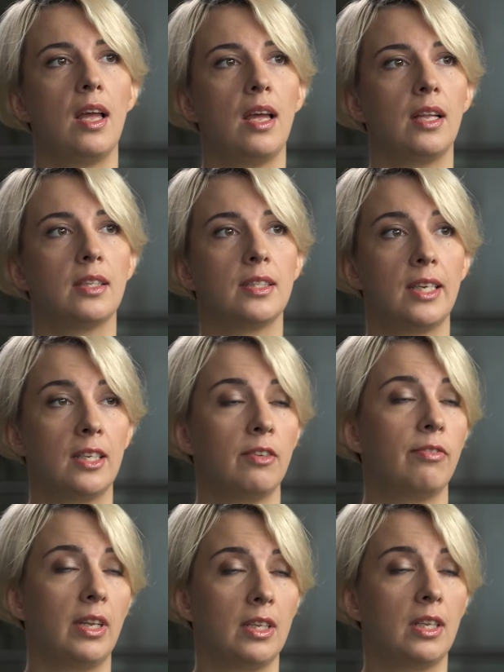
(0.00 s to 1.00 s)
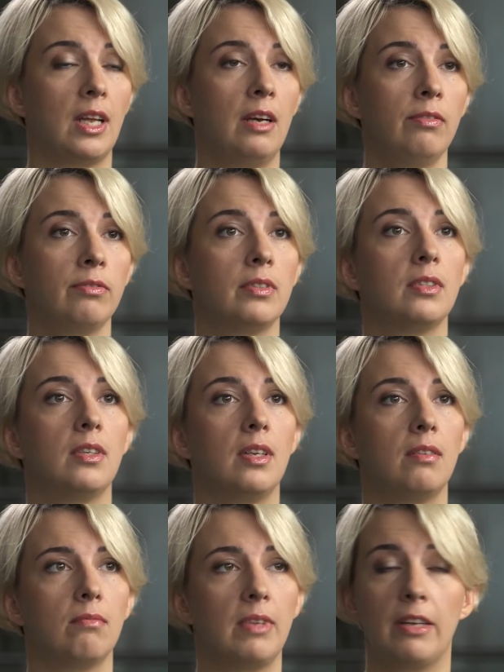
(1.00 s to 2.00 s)
And then I fell in love,
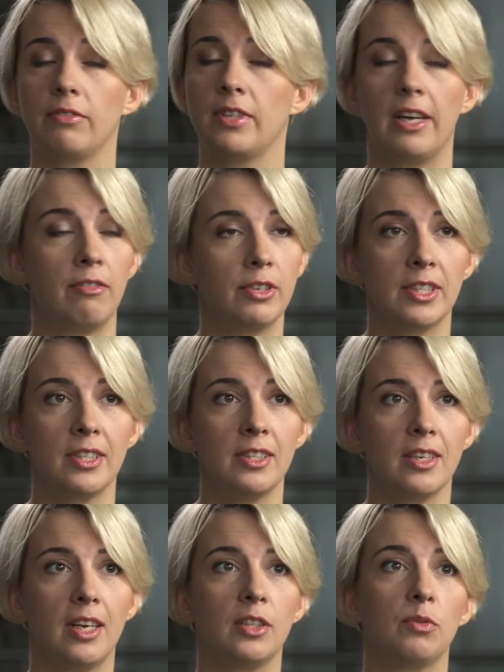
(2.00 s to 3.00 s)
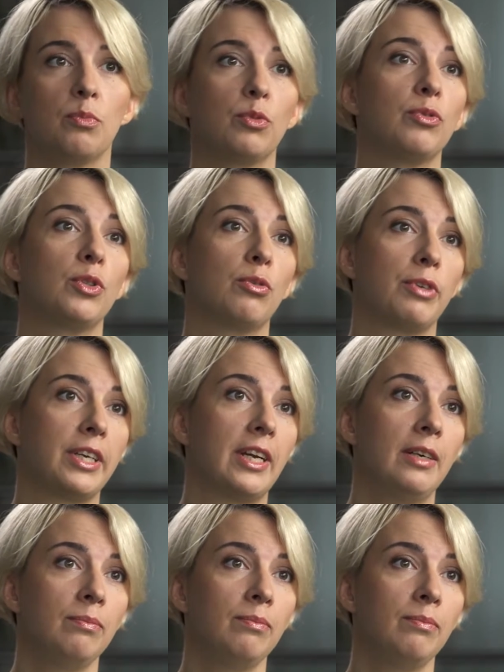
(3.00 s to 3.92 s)
left everything and moved to Riga.